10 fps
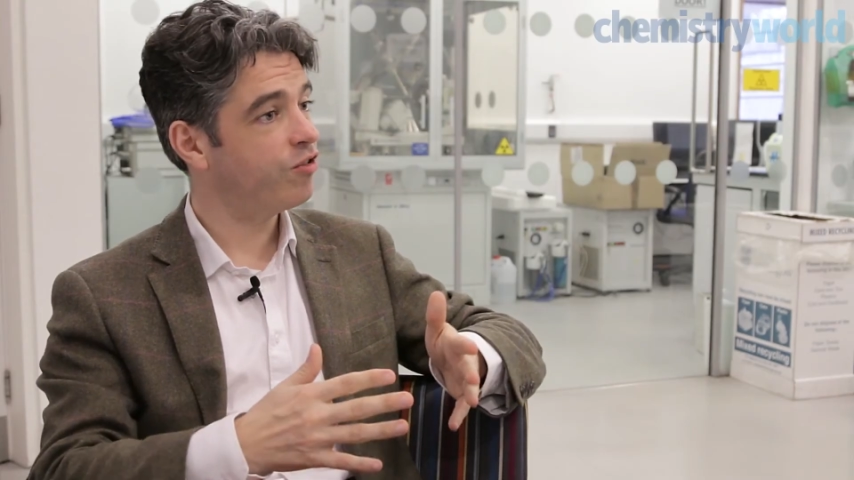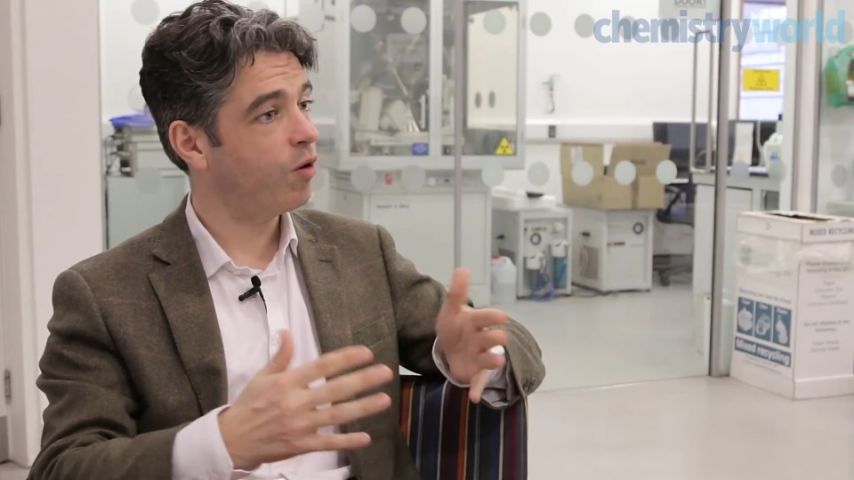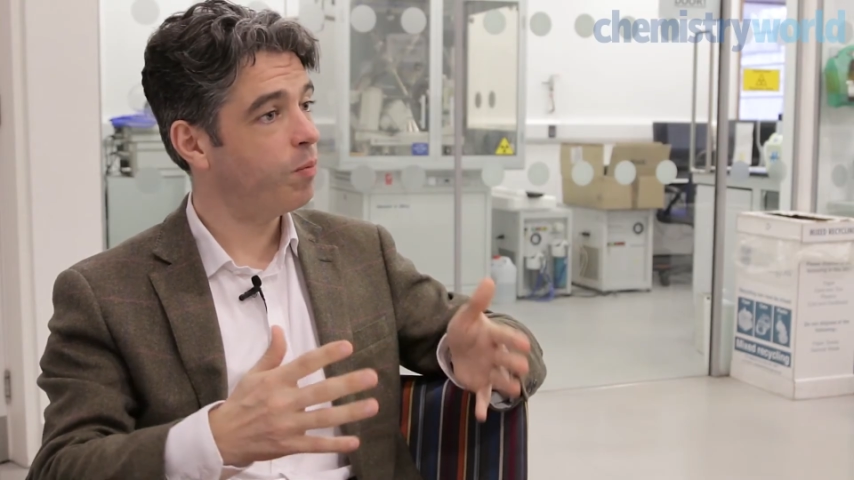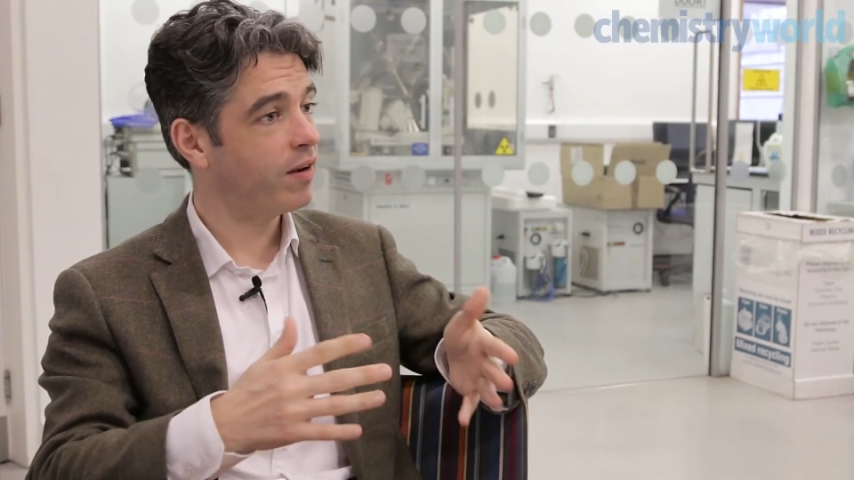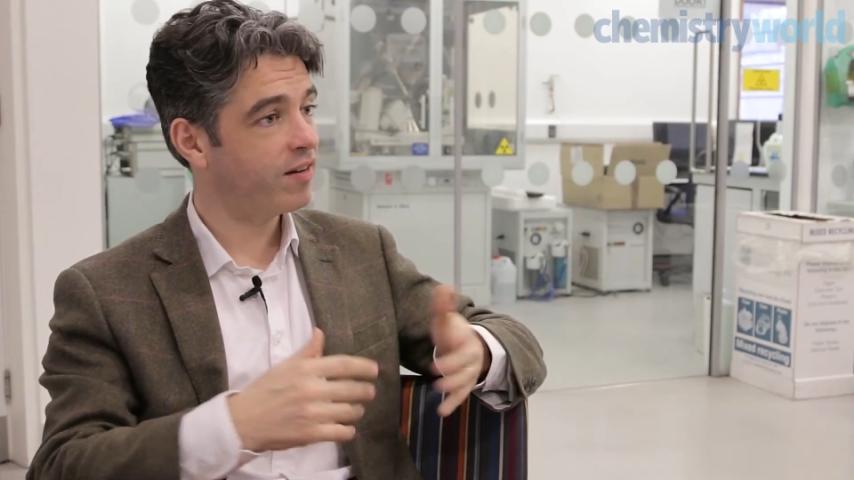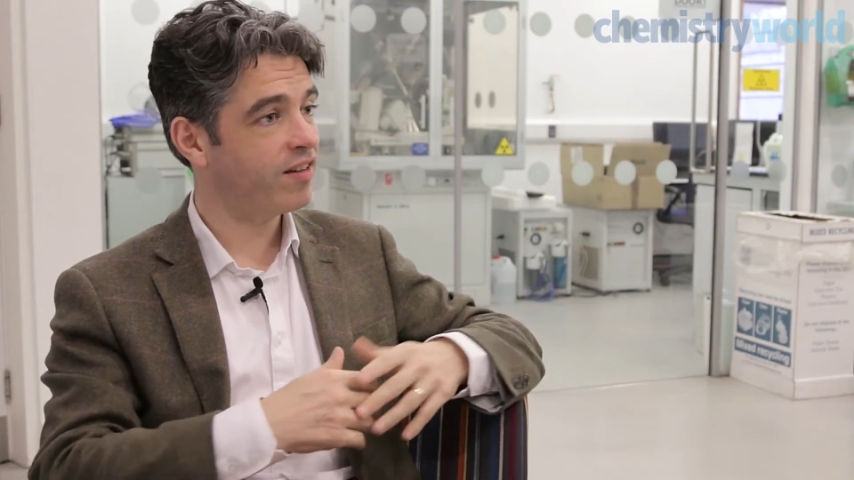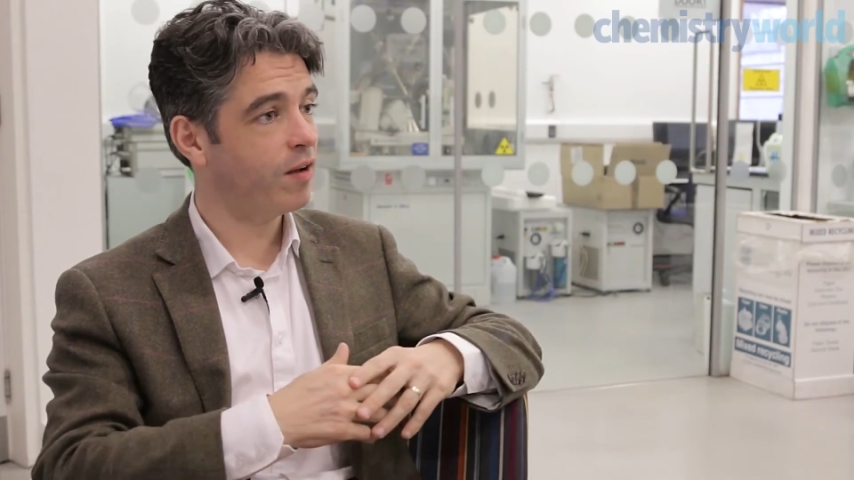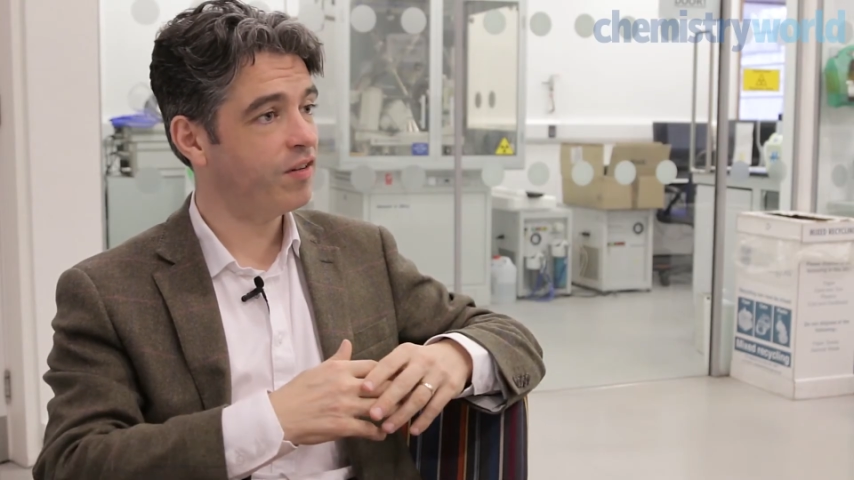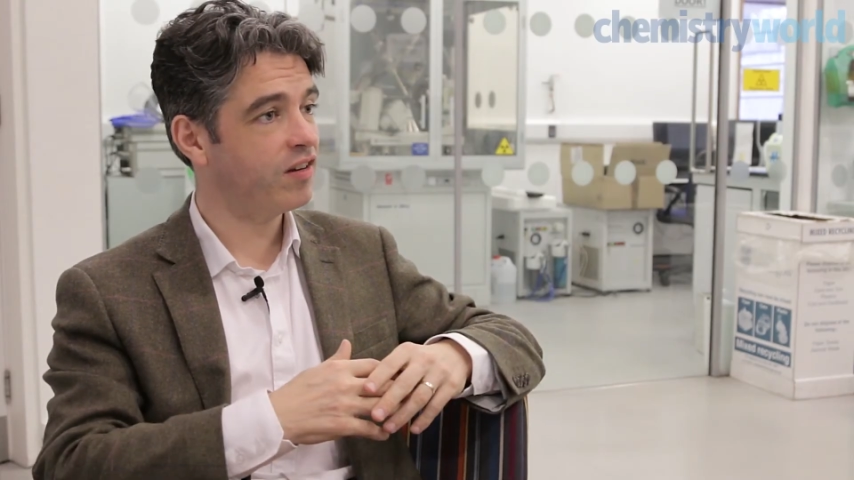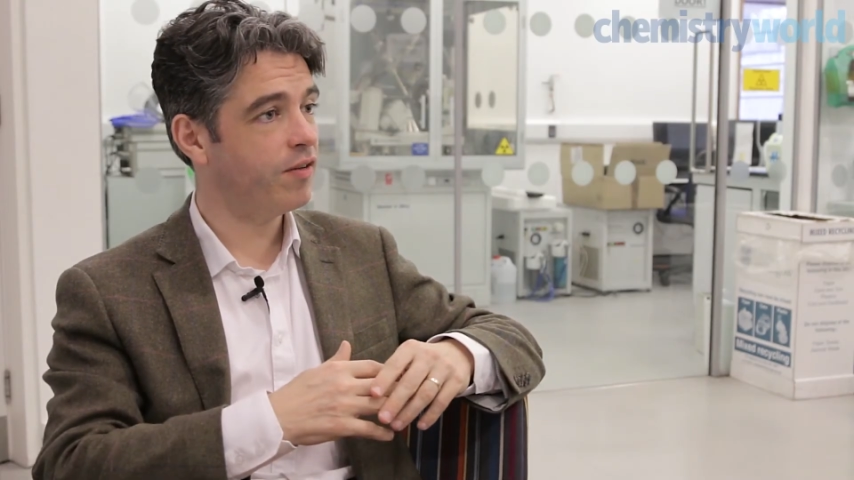droplet
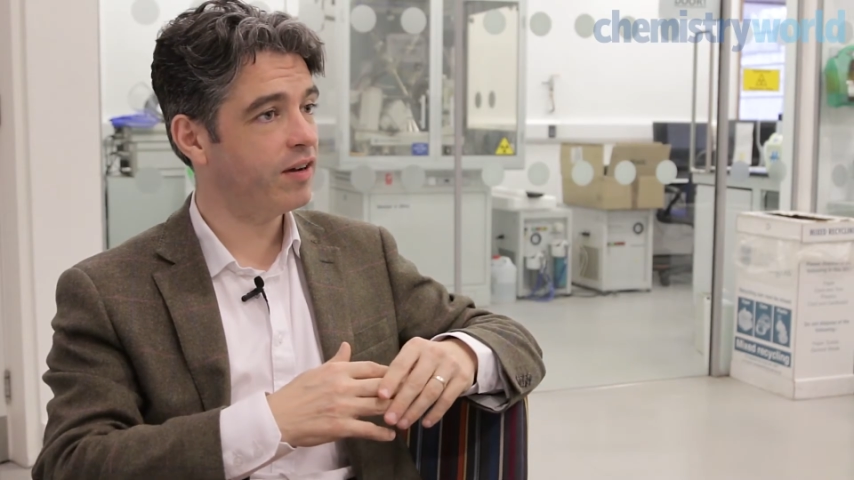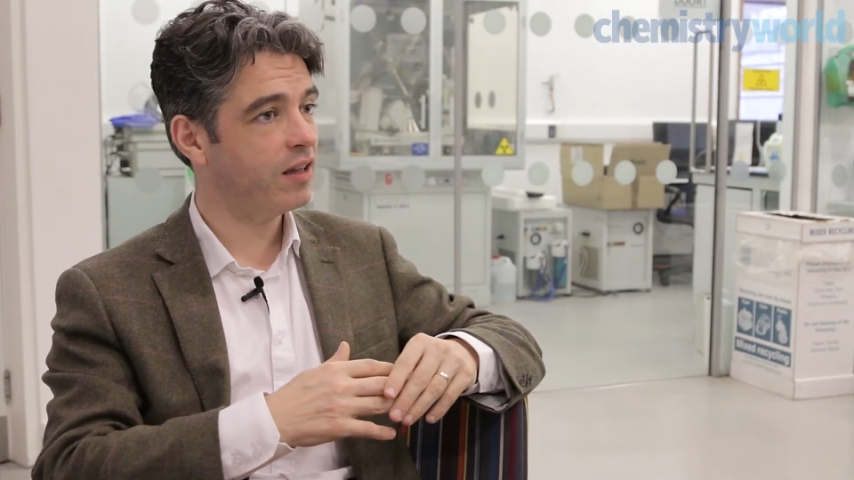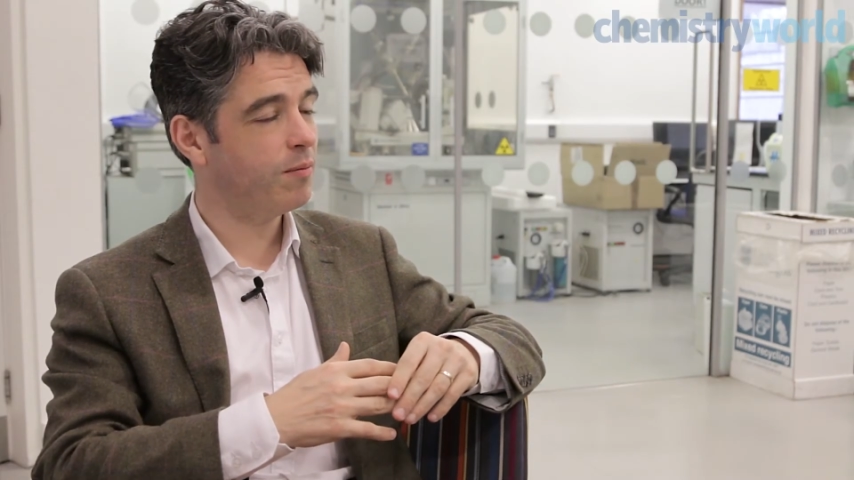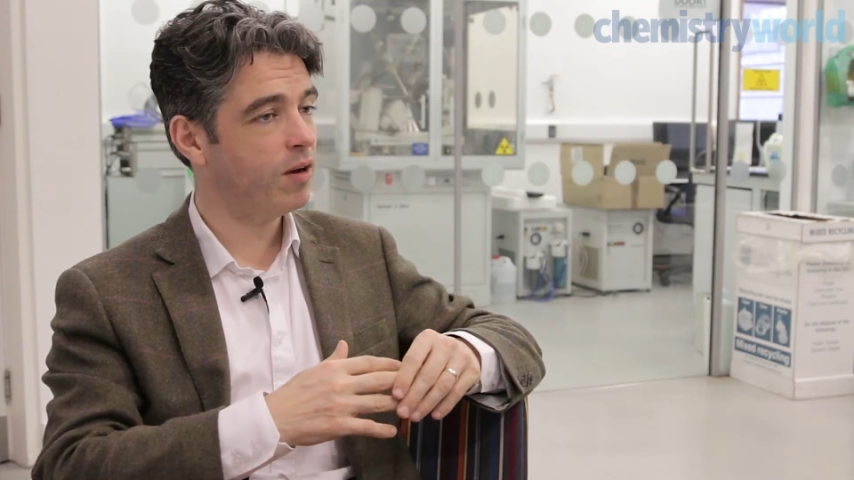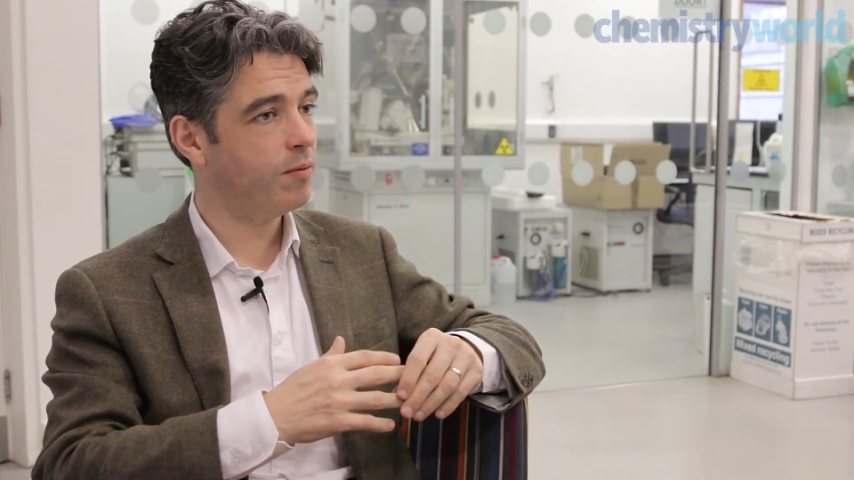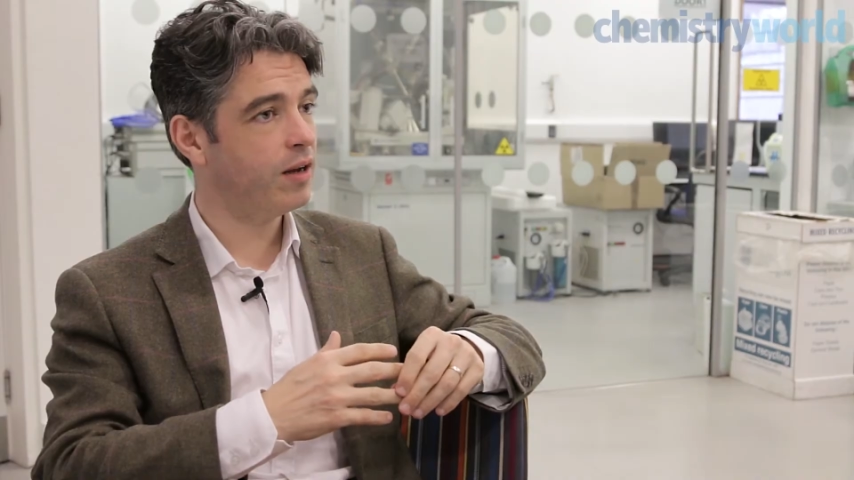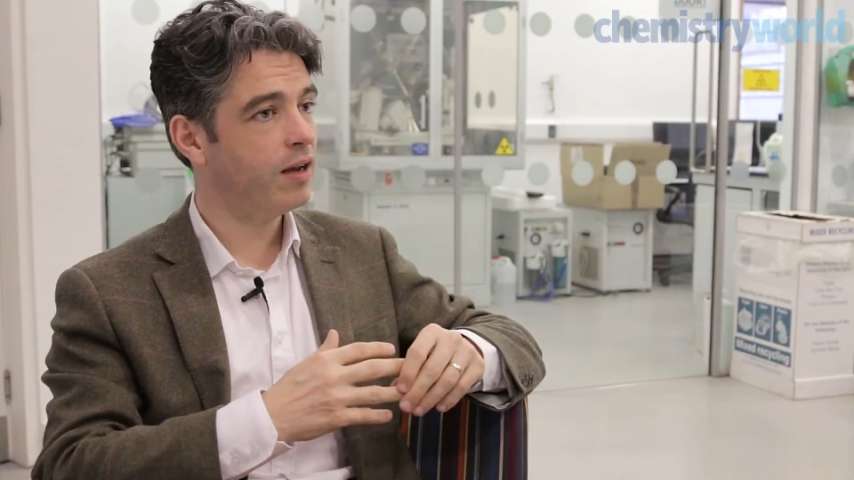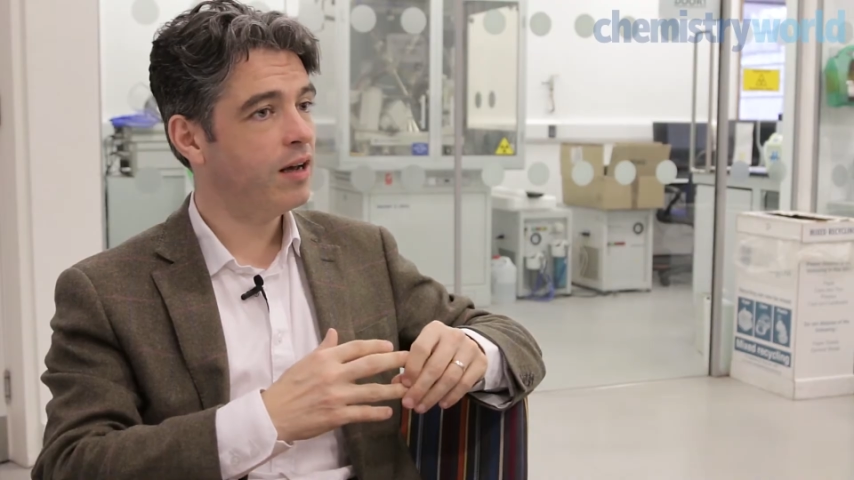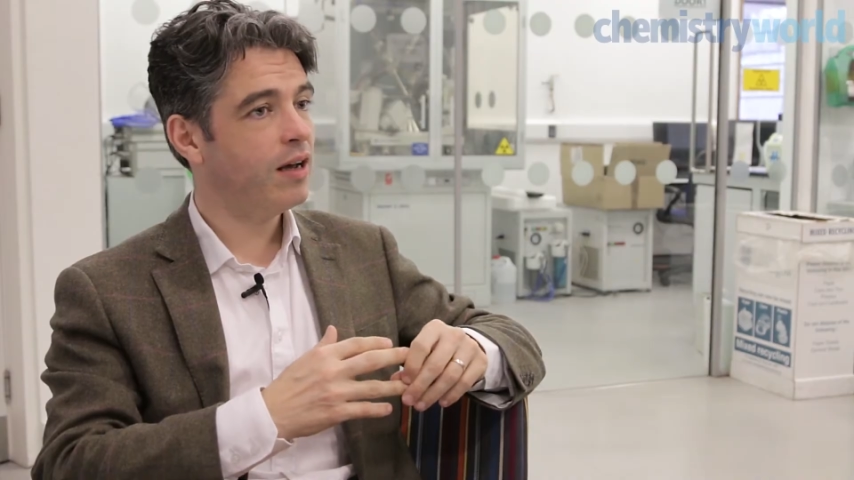stuff is going at the moment.